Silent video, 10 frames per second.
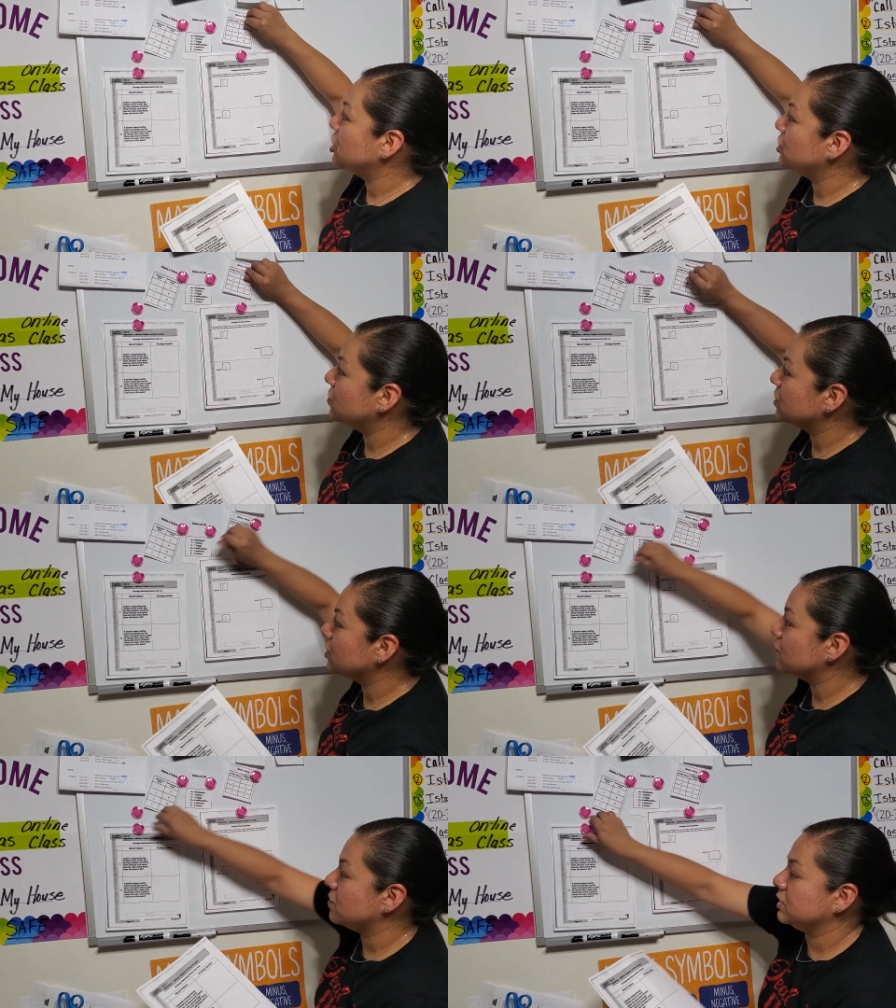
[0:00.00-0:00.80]
You are
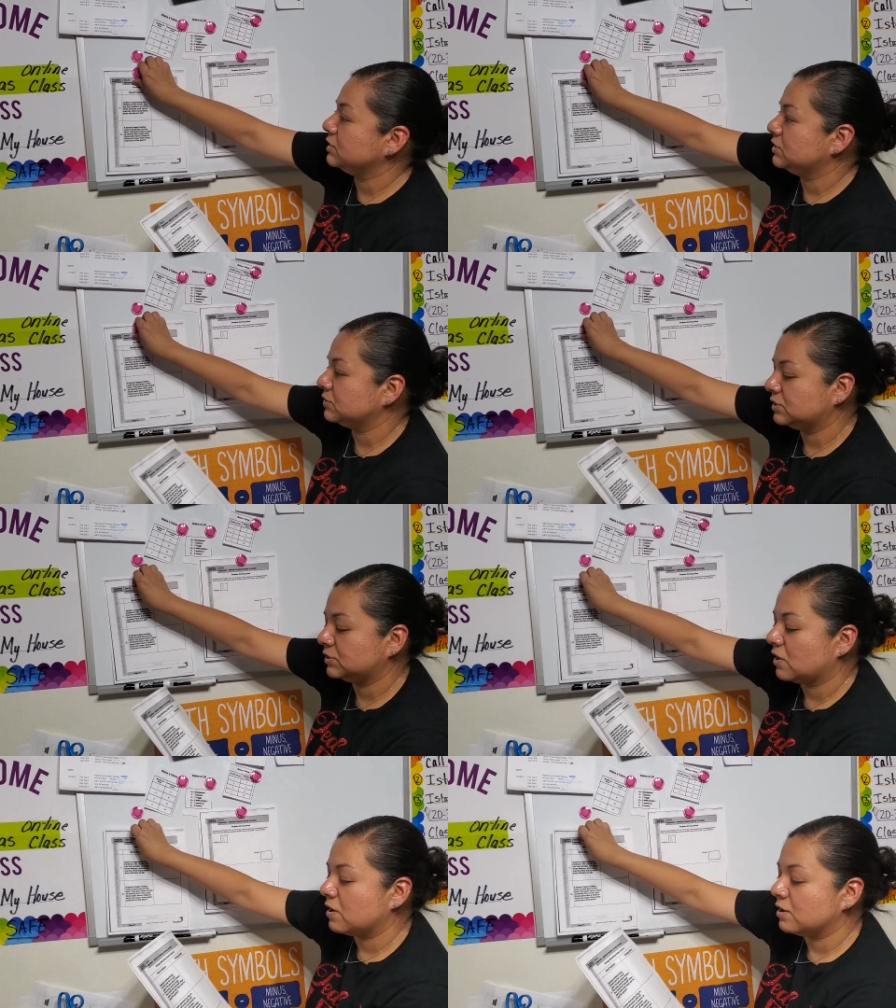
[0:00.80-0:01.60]
going to
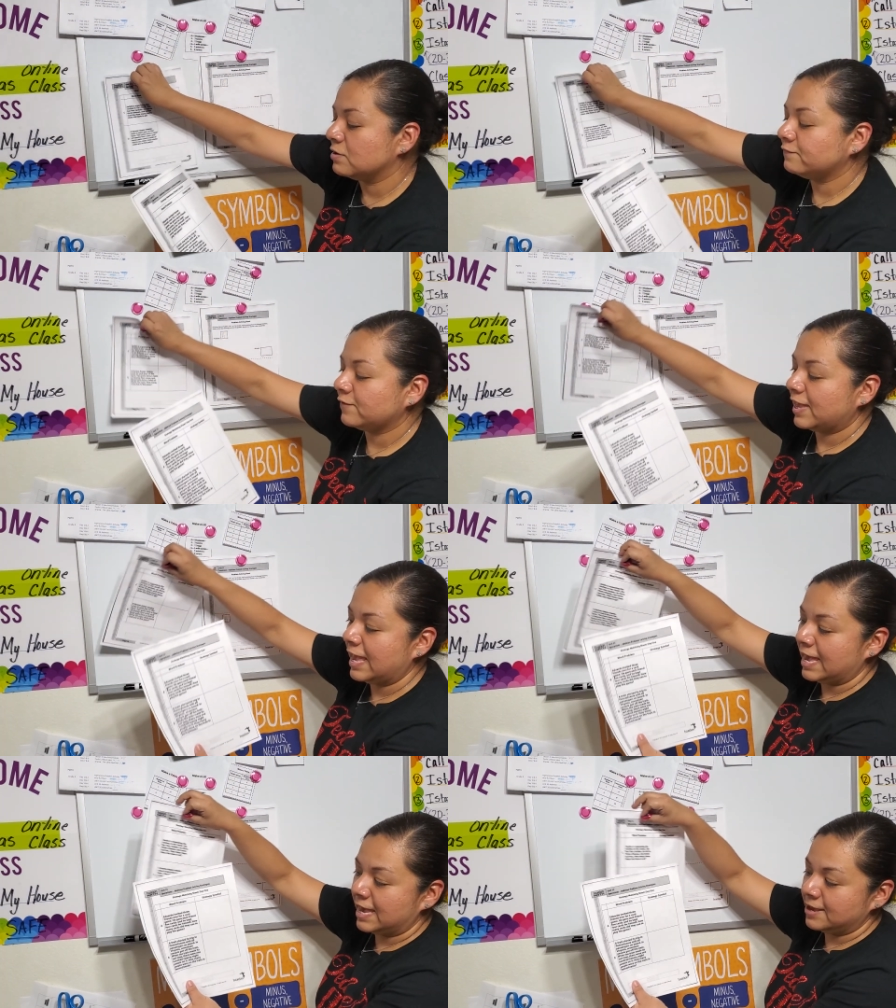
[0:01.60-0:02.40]
solve
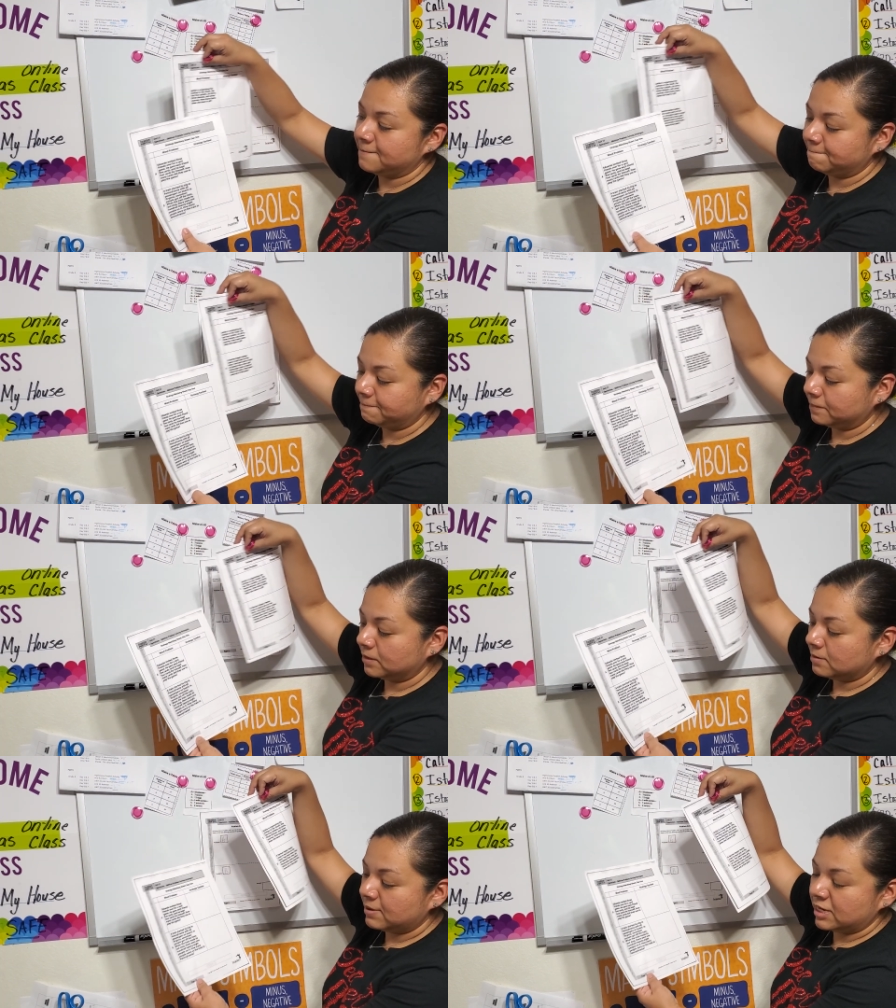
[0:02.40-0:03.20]
A,
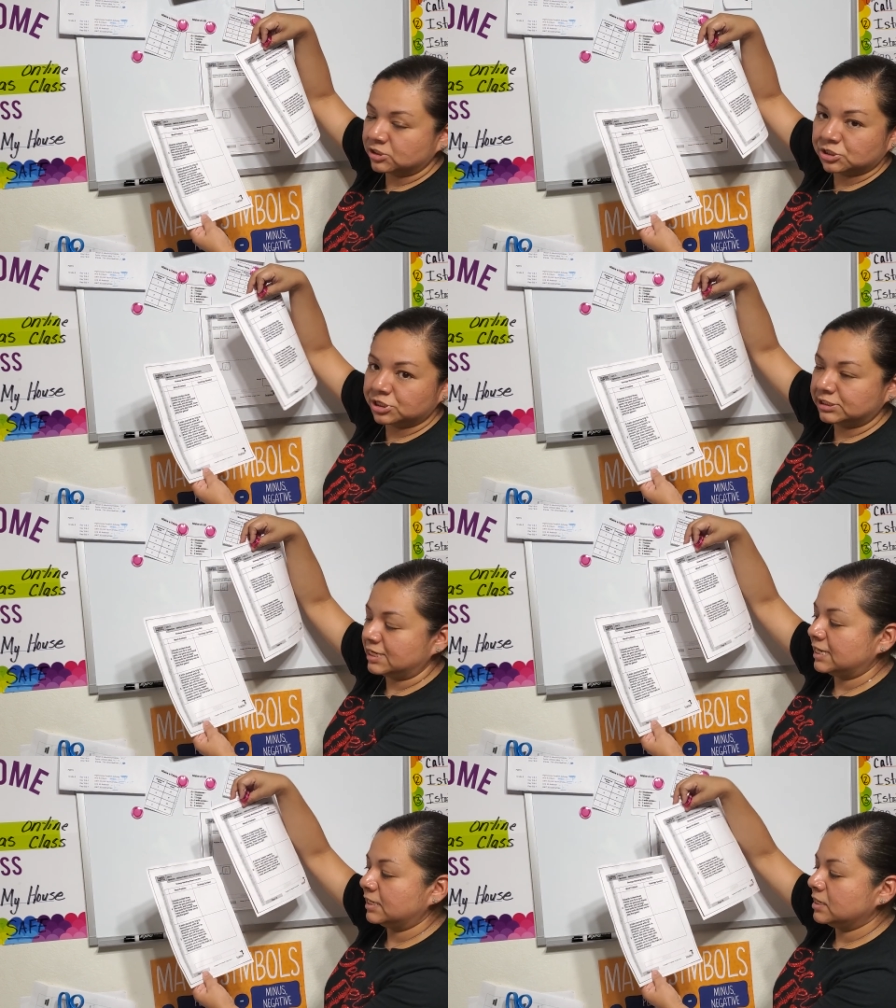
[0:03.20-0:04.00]
page
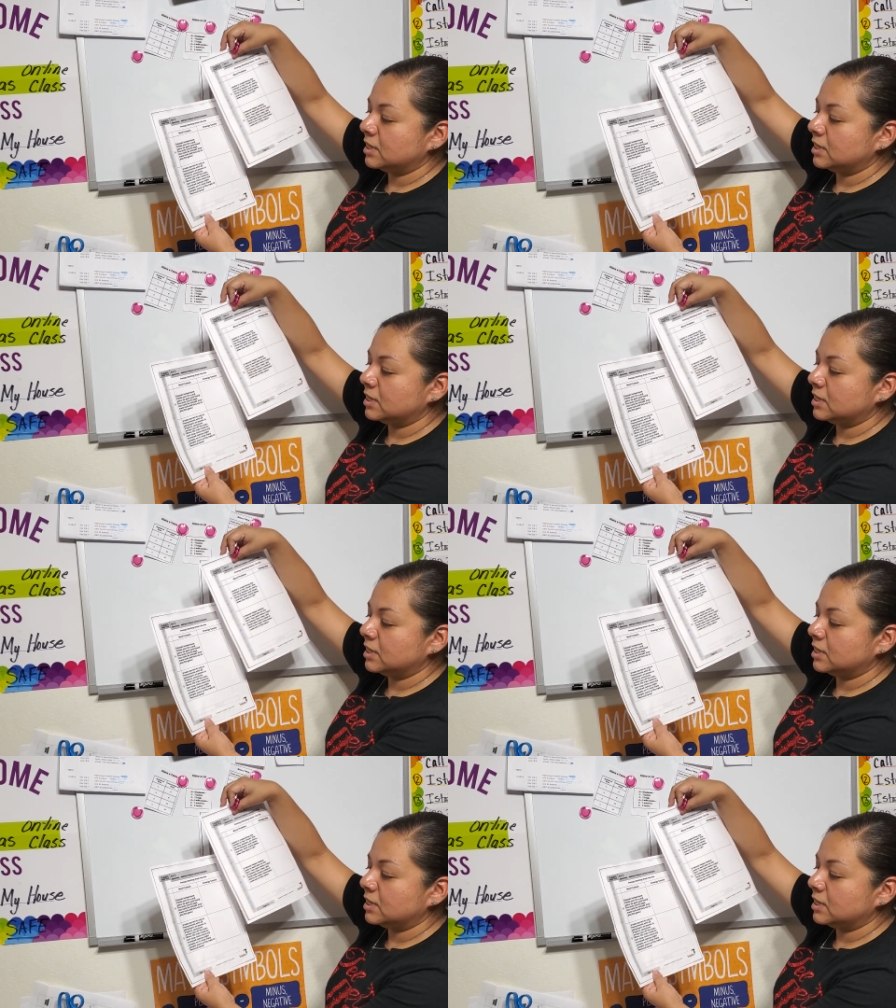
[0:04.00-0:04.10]
13,